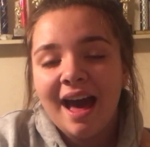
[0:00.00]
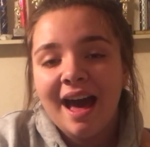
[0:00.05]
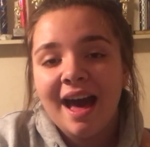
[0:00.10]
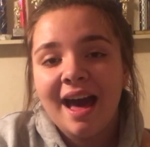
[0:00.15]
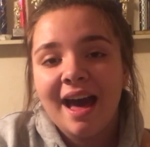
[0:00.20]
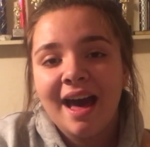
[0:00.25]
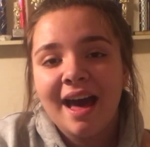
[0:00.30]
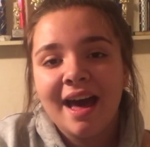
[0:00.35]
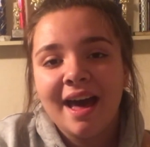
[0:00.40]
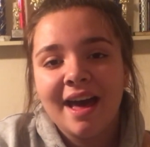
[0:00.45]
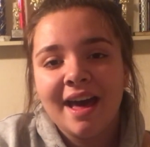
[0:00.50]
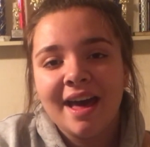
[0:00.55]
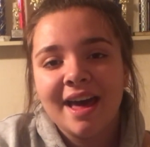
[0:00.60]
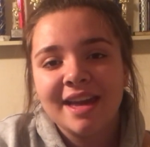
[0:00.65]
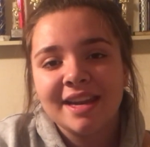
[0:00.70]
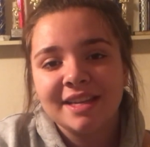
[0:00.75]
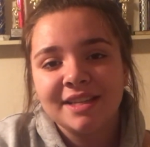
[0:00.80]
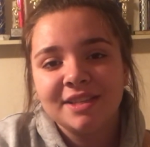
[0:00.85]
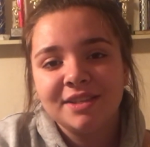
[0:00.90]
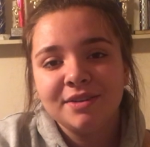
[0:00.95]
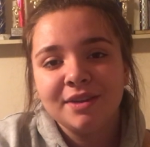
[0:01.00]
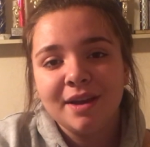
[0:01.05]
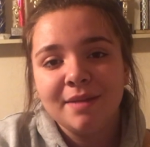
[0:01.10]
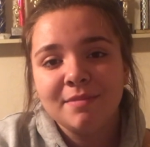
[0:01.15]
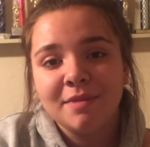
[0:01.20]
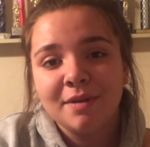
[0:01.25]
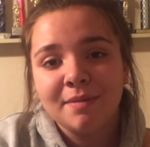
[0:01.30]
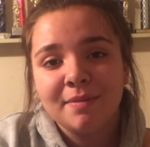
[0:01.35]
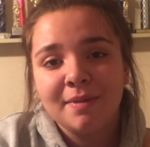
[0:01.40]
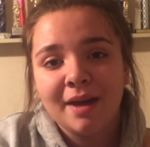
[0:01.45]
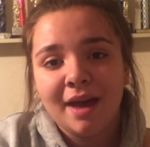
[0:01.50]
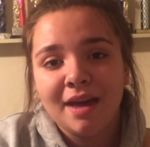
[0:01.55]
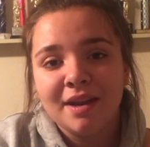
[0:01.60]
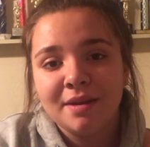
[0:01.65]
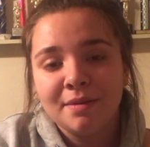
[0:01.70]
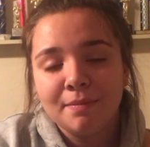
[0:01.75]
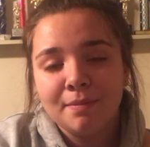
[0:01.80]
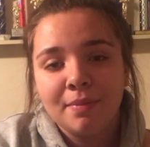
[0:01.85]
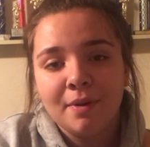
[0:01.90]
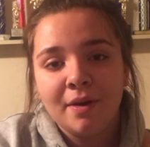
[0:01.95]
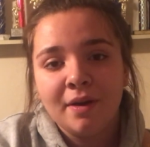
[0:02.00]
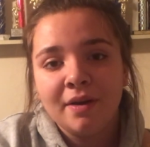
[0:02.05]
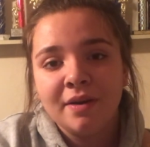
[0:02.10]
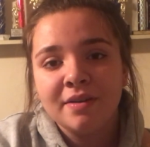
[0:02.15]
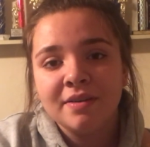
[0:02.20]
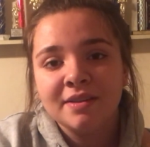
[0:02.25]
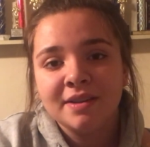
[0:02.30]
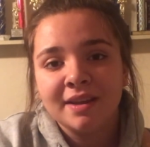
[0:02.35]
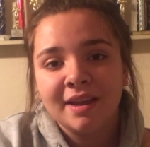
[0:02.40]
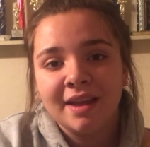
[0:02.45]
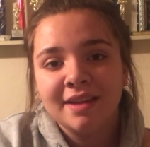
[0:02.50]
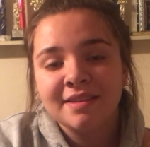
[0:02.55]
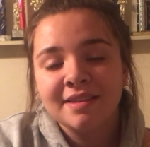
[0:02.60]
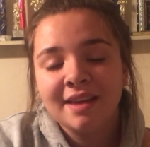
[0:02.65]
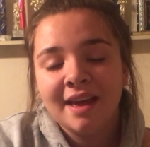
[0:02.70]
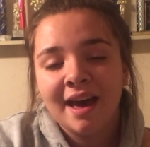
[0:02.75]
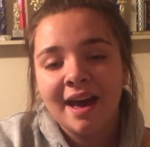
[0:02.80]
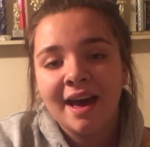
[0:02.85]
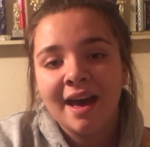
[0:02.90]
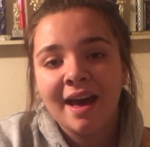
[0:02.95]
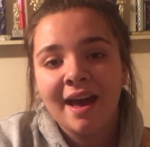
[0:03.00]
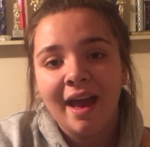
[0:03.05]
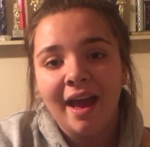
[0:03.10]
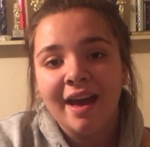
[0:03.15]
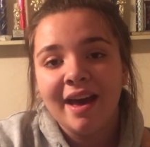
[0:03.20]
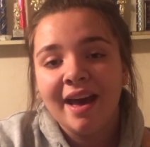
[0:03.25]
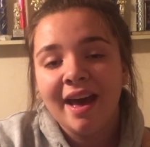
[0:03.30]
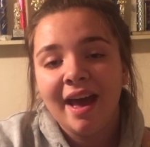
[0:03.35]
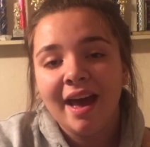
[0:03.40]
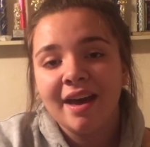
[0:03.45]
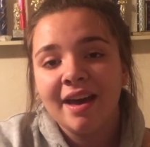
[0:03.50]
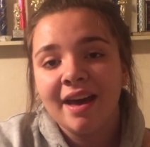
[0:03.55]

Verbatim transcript: I had a dream about a burning house.